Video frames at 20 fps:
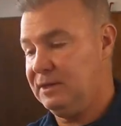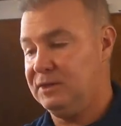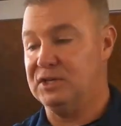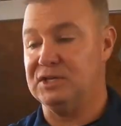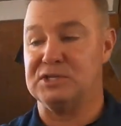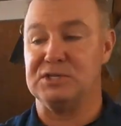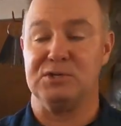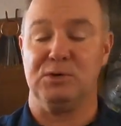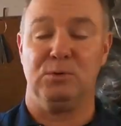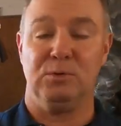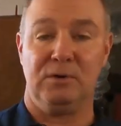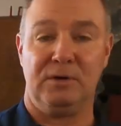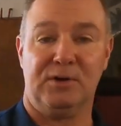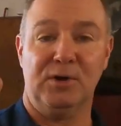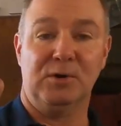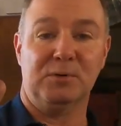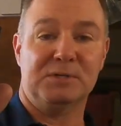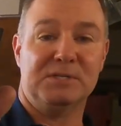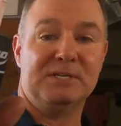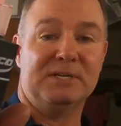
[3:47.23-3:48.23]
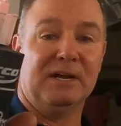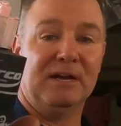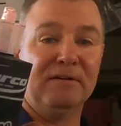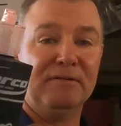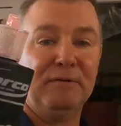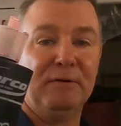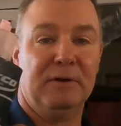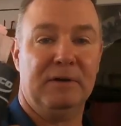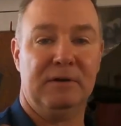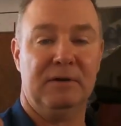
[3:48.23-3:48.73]
this Torco
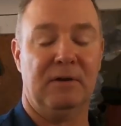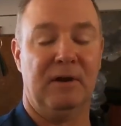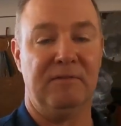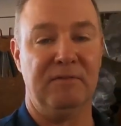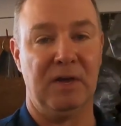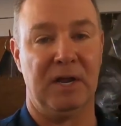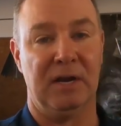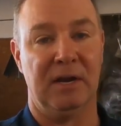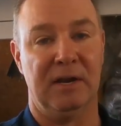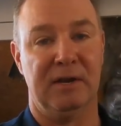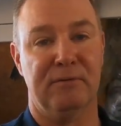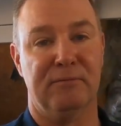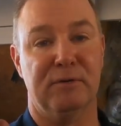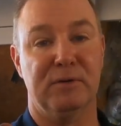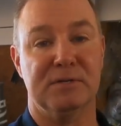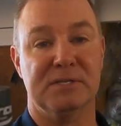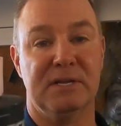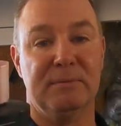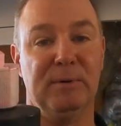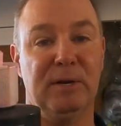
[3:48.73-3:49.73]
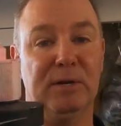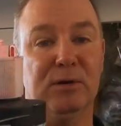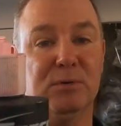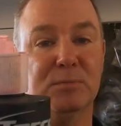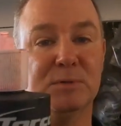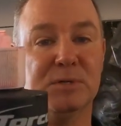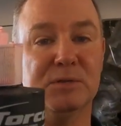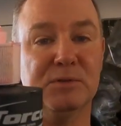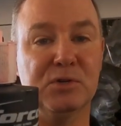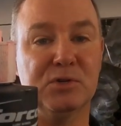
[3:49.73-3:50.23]
stuff, no, I've got a lot of different assembly
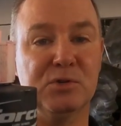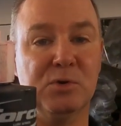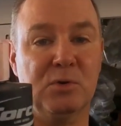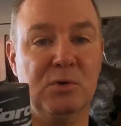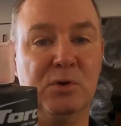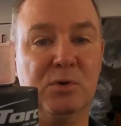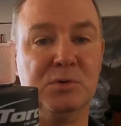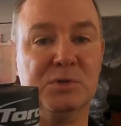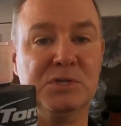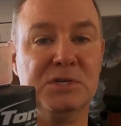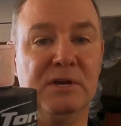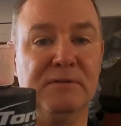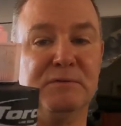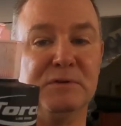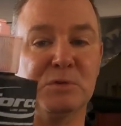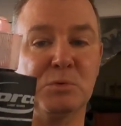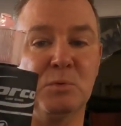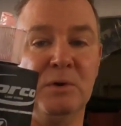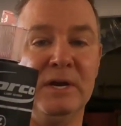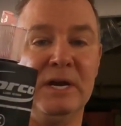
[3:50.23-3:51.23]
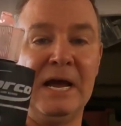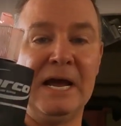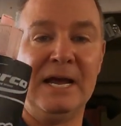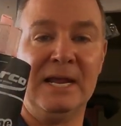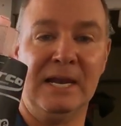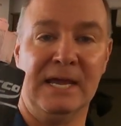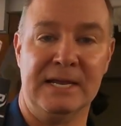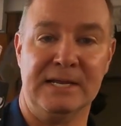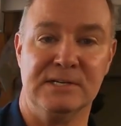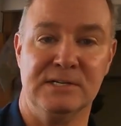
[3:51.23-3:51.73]
lubes. The Torco stuff is what
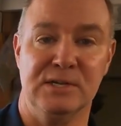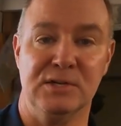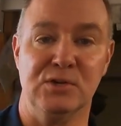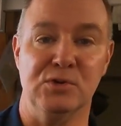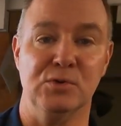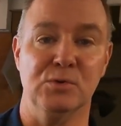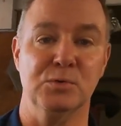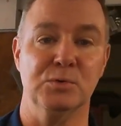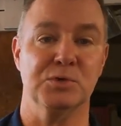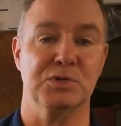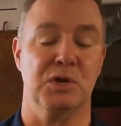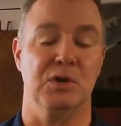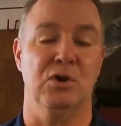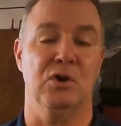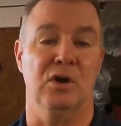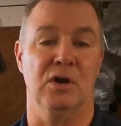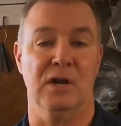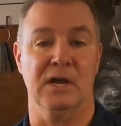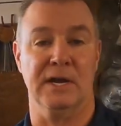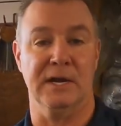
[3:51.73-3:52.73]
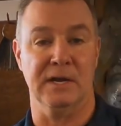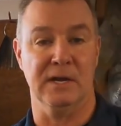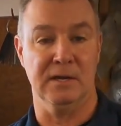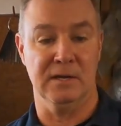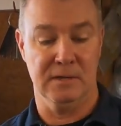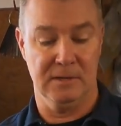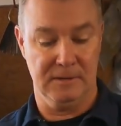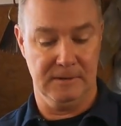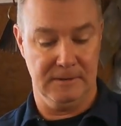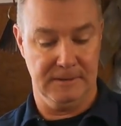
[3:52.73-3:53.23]
I like to use on
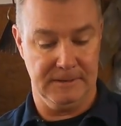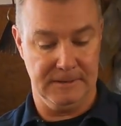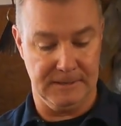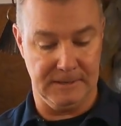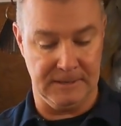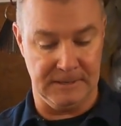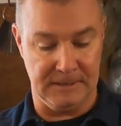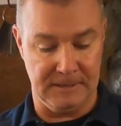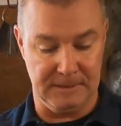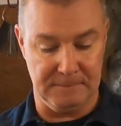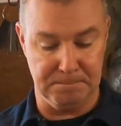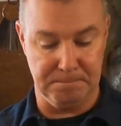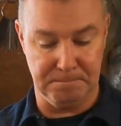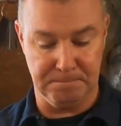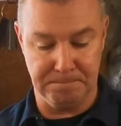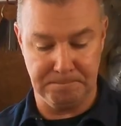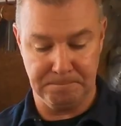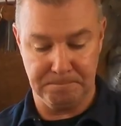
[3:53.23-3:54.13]
the